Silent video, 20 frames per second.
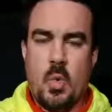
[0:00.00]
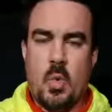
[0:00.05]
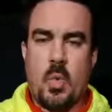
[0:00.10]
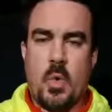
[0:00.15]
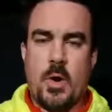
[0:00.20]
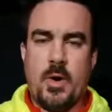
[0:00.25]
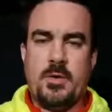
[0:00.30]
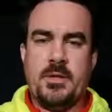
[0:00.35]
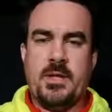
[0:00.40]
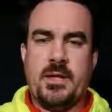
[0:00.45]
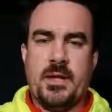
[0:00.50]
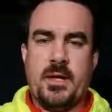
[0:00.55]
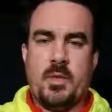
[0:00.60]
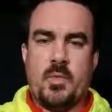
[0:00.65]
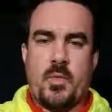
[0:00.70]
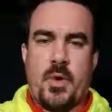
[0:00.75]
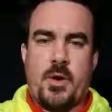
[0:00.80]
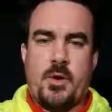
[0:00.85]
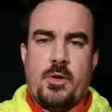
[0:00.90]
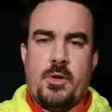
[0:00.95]
Wearing the
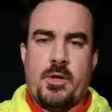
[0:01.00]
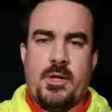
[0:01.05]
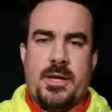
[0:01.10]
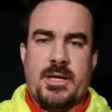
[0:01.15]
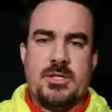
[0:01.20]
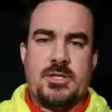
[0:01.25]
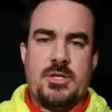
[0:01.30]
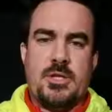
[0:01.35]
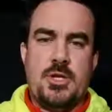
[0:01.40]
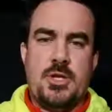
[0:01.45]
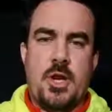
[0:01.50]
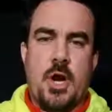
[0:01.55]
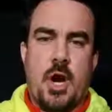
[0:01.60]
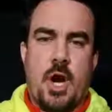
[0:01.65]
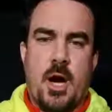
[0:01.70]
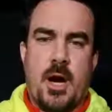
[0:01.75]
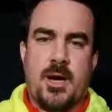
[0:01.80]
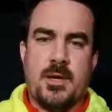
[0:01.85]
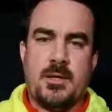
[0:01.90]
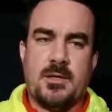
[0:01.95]
kilt regularly is
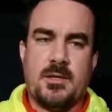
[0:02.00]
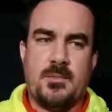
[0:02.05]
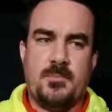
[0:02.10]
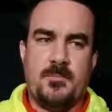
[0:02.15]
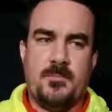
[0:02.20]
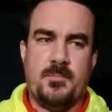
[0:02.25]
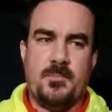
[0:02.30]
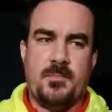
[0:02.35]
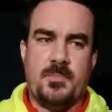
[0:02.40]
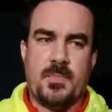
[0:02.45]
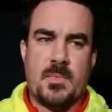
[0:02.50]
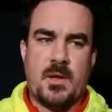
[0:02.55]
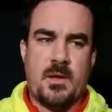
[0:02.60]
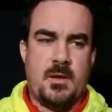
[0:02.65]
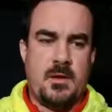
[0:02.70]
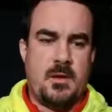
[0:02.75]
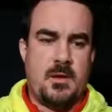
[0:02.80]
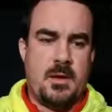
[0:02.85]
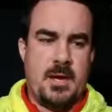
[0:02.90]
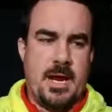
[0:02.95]
not
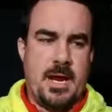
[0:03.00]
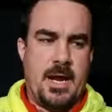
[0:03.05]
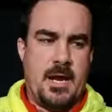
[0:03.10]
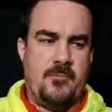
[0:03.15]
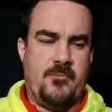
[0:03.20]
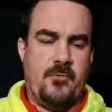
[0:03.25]
a